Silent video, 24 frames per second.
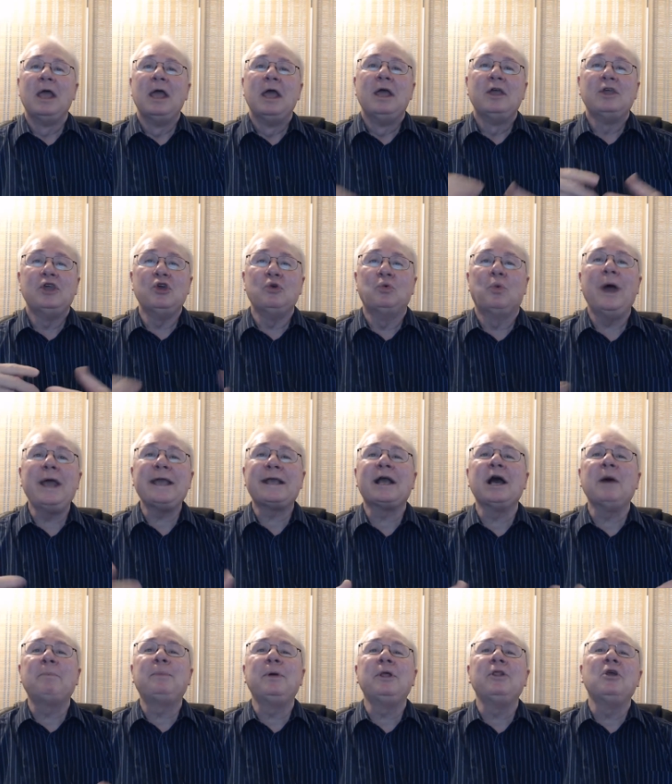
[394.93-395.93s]
You wake
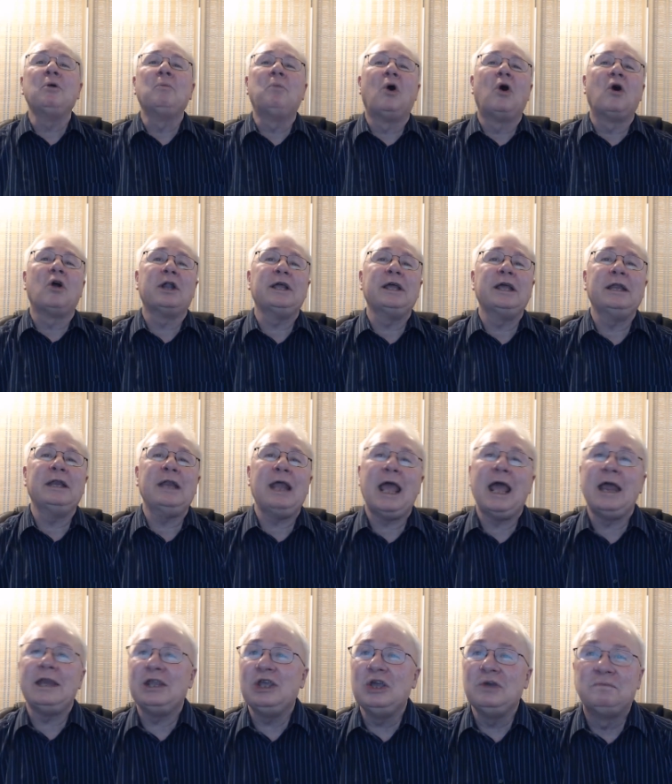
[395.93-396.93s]
up in the morning
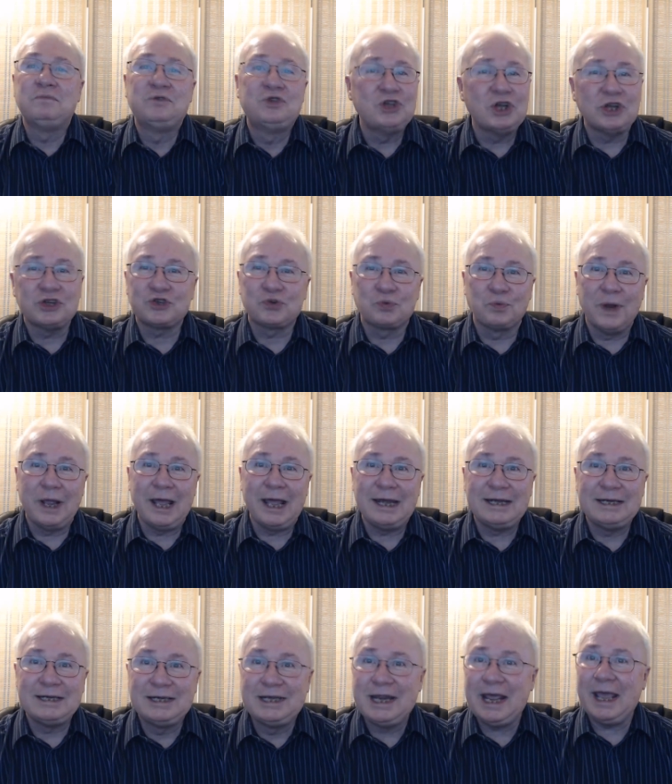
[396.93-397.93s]
and you've just
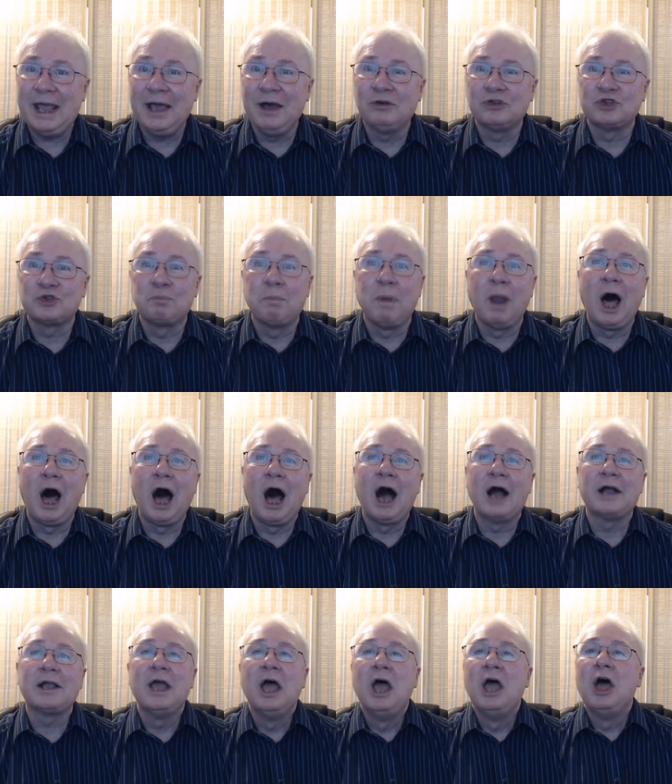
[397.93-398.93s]
read Dale's
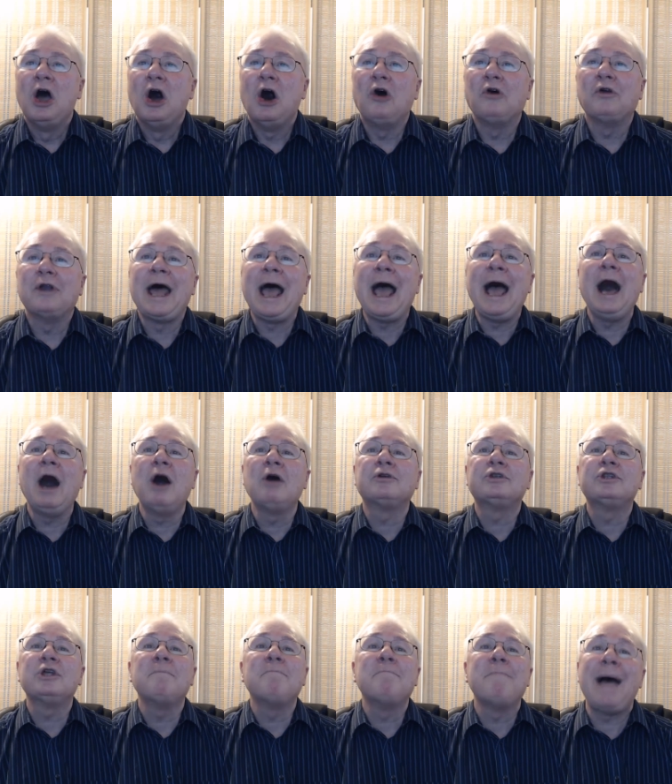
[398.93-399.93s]
blog on how
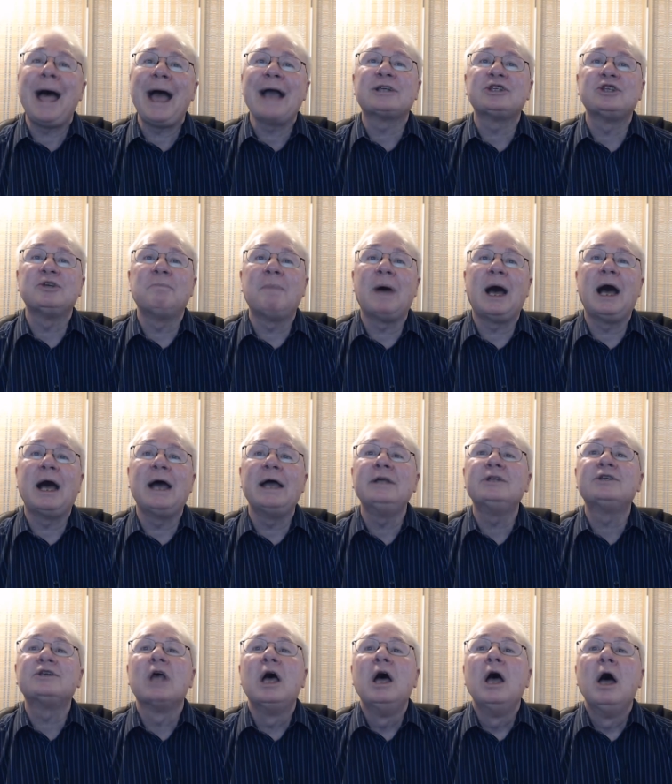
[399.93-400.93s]
to
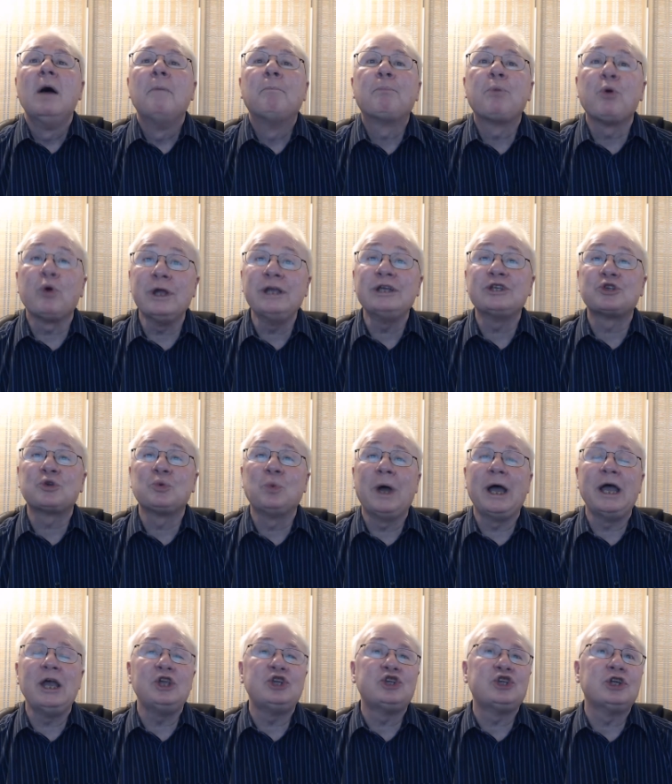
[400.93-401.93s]
maximize
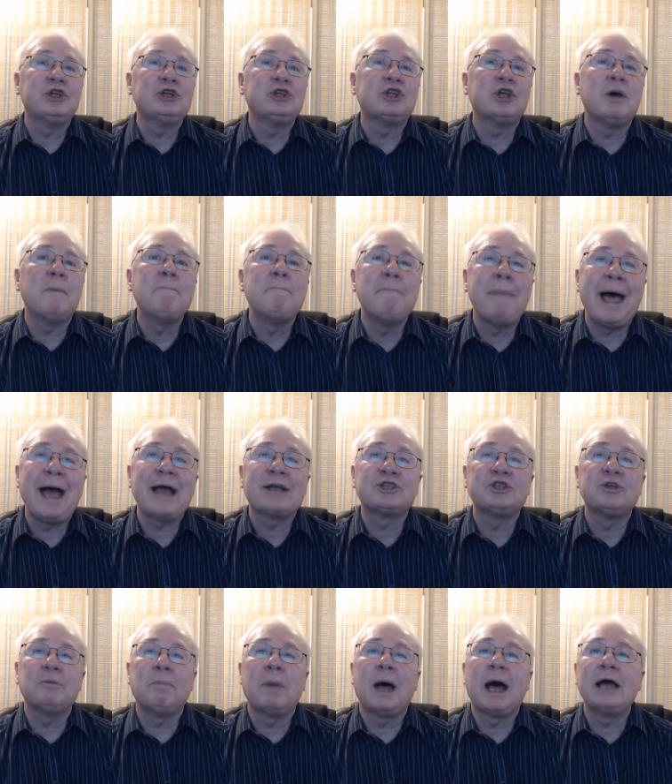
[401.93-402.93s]
persuasion to
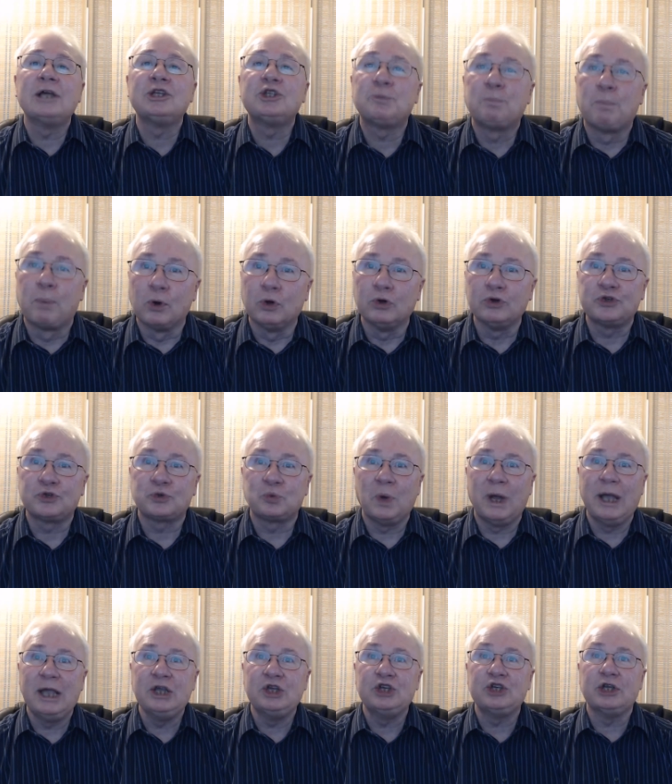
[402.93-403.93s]
maximize
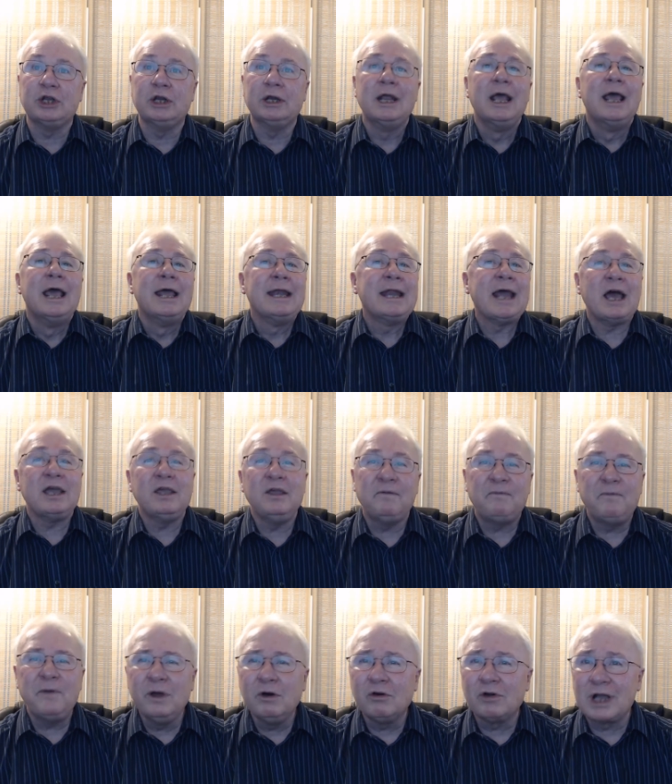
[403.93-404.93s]
persuasion. Now you
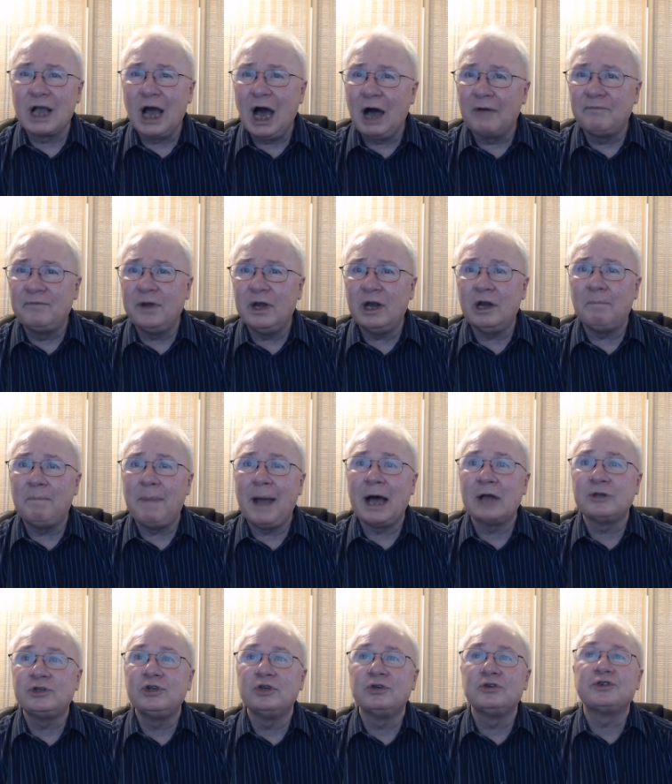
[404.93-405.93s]
feel confident
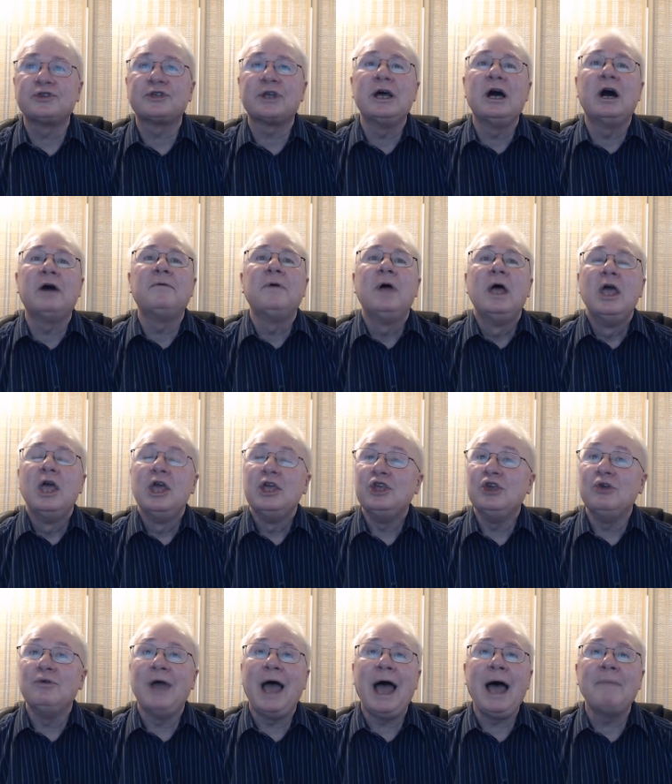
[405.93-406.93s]
about yourself.
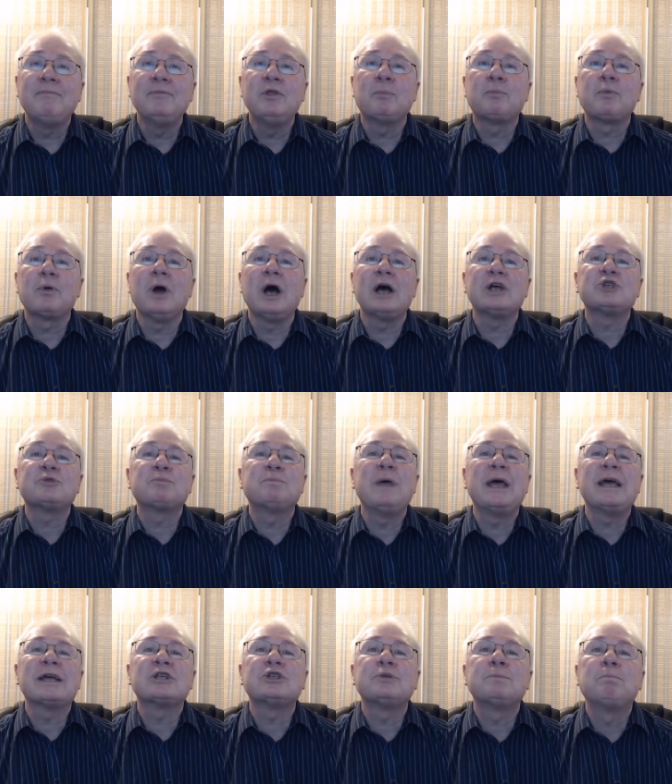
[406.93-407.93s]
You have the
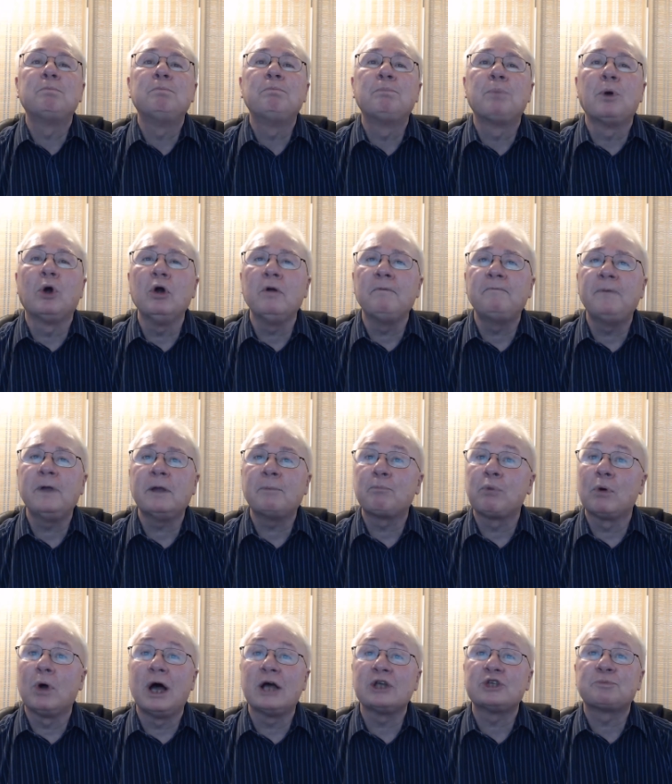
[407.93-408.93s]
perfect
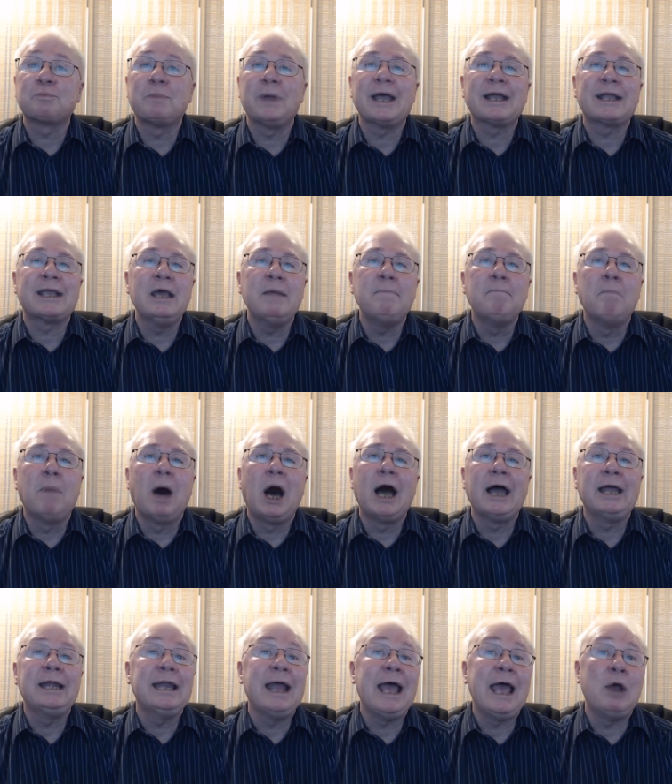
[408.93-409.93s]
prospect in
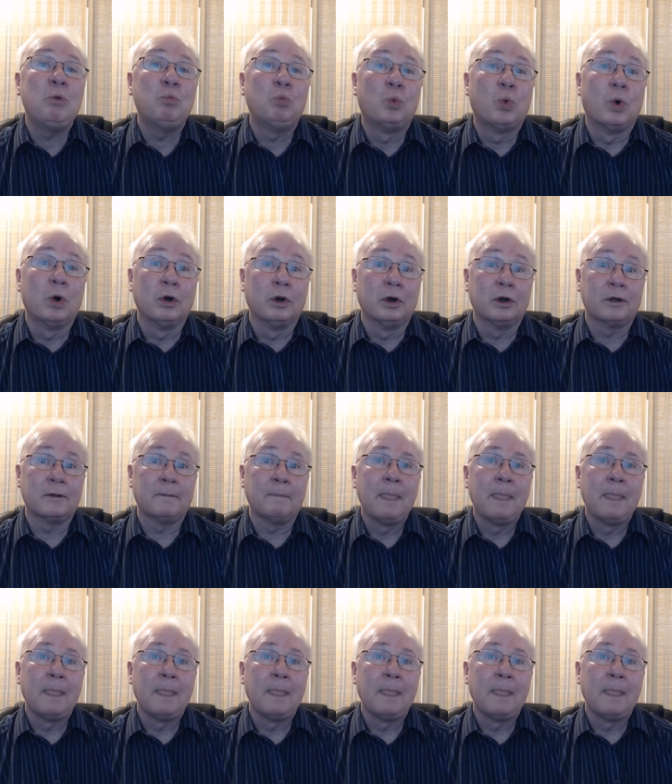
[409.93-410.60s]
mind at work.